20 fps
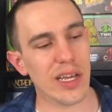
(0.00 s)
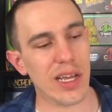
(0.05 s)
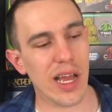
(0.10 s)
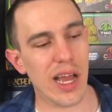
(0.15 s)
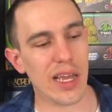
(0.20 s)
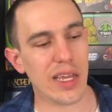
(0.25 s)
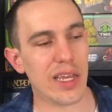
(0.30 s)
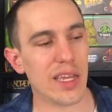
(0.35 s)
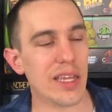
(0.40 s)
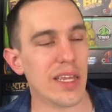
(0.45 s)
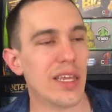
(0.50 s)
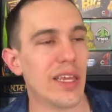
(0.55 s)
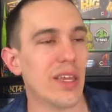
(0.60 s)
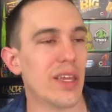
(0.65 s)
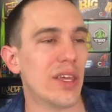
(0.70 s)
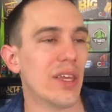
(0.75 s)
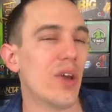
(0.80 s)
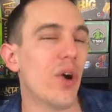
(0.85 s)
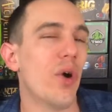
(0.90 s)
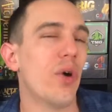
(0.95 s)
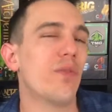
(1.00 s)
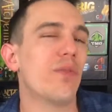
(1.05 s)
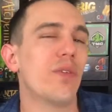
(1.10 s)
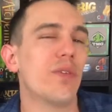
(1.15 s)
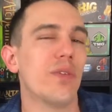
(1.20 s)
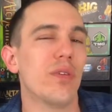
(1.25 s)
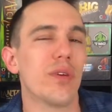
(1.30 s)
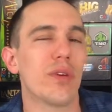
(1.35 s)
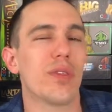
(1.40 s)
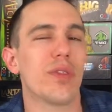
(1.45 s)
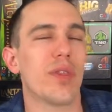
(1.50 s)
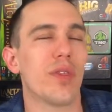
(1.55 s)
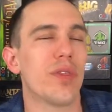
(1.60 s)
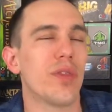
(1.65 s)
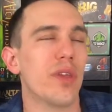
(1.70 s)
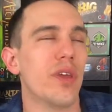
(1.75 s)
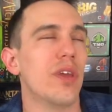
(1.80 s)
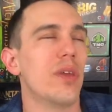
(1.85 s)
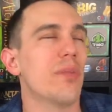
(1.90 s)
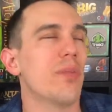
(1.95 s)
I can overlook the
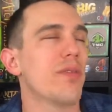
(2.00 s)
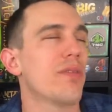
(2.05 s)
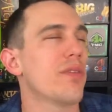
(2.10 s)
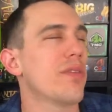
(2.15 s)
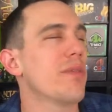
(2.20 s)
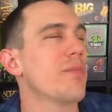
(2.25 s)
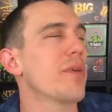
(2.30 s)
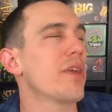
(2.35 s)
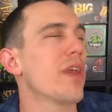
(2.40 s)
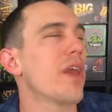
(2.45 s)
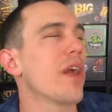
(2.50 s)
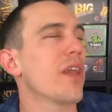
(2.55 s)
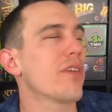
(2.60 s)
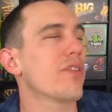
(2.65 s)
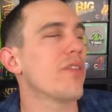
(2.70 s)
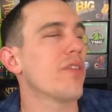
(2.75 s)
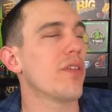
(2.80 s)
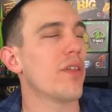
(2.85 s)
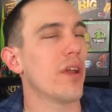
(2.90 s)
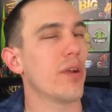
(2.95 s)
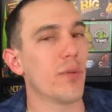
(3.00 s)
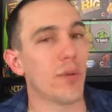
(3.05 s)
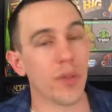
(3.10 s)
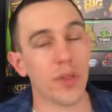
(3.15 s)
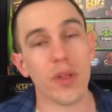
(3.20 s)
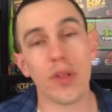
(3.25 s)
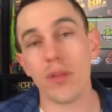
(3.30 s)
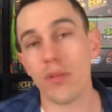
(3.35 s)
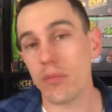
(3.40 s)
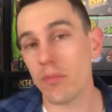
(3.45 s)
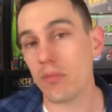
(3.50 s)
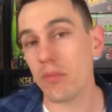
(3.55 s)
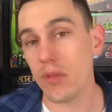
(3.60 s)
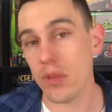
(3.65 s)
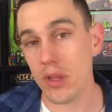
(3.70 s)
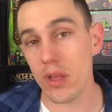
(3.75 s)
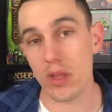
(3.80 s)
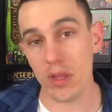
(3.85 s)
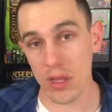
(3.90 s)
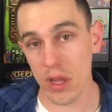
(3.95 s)
theme if the mechanics are there. Well, then
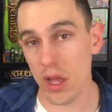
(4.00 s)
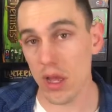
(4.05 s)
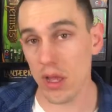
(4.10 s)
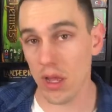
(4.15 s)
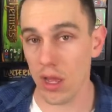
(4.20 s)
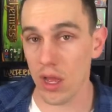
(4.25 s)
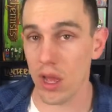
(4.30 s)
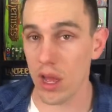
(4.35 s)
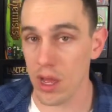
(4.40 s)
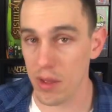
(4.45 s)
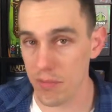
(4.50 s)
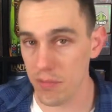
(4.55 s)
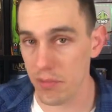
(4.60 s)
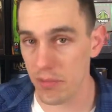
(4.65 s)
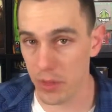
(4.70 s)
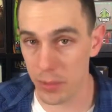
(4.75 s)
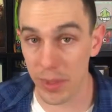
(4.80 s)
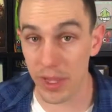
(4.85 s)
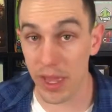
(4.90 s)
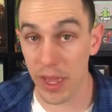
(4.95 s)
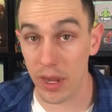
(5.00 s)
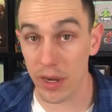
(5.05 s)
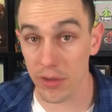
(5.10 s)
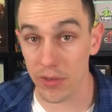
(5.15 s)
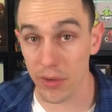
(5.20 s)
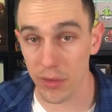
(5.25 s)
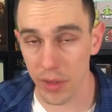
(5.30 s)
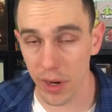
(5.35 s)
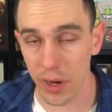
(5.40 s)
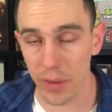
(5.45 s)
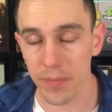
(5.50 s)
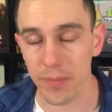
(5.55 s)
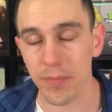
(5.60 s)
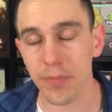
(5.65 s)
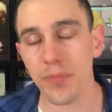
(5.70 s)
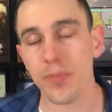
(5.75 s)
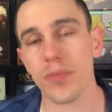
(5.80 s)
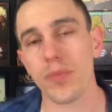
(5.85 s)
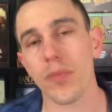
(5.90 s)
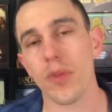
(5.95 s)
the mechanics are there.
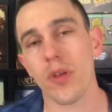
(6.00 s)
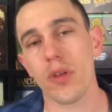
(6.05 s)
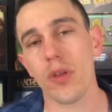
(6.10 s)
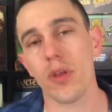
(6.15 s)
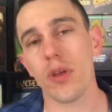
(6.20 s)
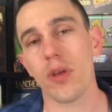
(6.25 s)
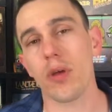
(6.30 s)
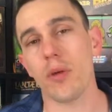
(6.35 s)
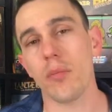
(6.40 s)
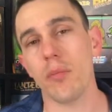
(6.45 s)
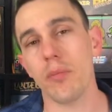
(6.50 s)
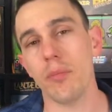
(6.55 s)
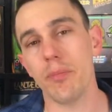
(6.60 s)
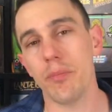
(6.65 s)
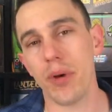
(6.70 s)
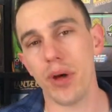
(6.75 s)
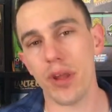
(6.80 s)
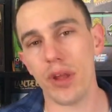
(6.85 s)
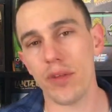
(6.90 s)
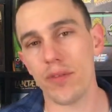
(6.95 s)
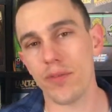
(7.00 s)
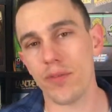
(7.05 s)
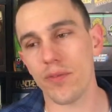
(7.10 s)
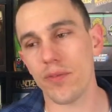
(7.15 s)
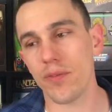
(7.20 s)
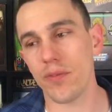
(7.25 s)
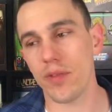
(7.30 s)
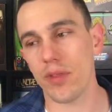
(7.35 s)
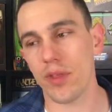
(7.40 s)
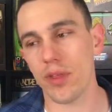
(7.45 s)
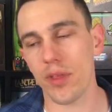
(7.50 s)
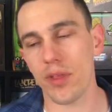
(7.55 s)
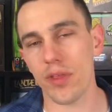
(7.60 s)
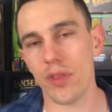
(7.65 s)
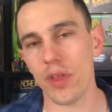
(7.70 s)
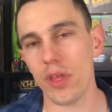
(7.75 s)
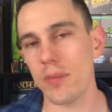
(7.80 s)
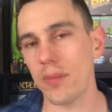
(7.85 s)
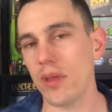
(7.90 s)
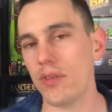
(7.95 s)
But if the
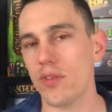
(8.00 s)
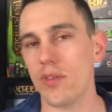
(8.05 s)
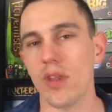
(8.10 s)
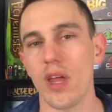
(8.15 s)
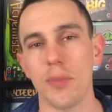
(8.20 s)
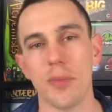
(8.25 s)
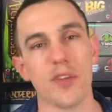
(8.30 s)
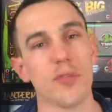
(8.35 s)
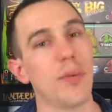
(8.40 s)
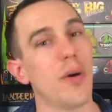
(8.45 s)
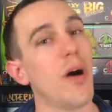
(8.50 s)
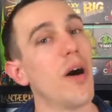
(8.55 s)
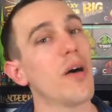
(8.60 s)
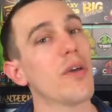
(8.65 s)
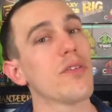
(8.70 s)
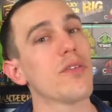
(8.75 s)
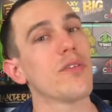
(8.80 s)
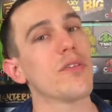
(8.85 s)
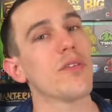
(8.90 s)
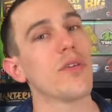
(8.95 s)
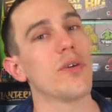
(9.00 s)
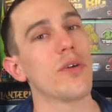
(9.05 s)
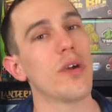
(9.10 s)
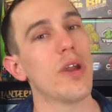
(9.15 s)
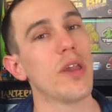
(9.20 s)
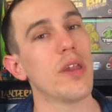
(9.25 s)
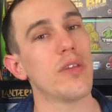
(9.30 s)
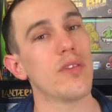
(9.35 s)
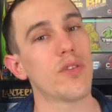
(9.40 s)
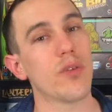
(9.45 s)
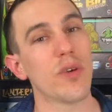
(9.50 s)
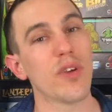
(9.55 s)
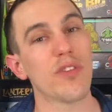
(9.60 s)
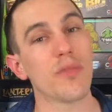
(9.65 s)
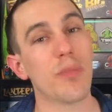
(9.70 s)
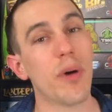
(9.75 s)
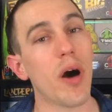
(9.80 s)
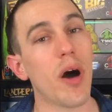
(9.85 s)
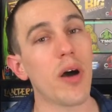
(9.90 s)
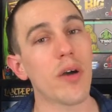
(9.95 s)
theme gives you that much pause, or any sort
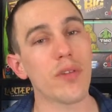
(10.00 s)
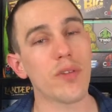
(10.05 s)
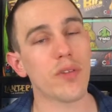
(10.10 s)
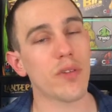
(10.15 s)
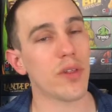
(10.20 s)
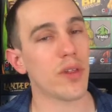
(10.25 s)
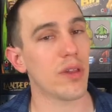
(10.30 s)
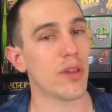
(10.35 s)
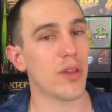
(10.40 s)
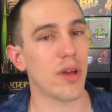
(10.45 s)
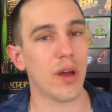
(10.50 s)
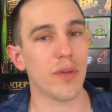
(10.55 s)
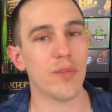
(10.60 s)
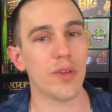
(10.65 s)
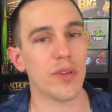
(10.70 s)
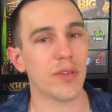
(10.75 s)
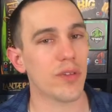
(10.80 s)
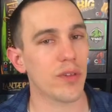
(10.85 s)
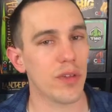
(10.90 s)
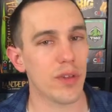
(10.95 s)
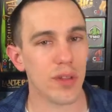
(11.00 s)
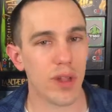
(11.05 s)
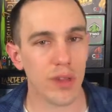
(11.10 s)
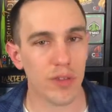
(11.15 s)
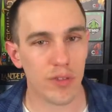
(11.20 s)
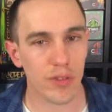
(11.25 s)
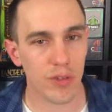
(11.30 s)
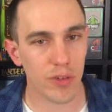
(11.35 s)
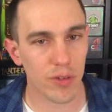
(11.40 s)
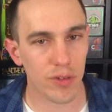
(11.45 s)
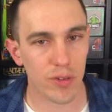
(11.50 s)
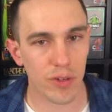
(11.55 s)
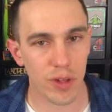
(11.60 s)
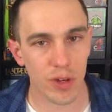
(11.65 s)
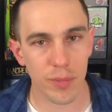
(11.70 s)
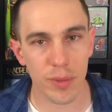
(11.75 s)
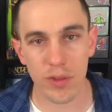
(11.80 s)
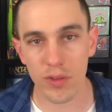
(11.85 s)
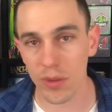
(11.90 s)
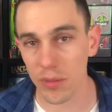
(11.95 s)
of pause, then obviously that's just going
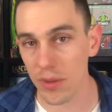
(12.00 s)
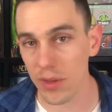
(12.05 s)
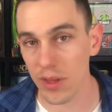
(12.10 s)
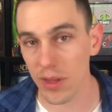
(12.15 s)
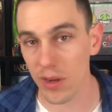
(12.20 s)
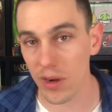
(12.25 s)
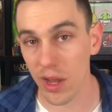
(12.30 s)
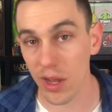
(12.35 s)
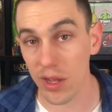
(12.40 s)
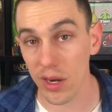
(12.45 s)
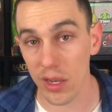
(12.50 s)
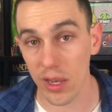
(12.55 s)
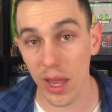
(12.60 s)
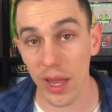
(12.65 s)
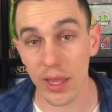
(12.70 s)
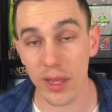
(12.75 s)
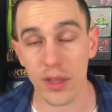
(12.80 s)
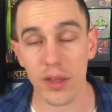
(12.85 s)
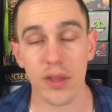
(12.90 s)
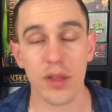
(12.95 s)
to be something that you're not going to like.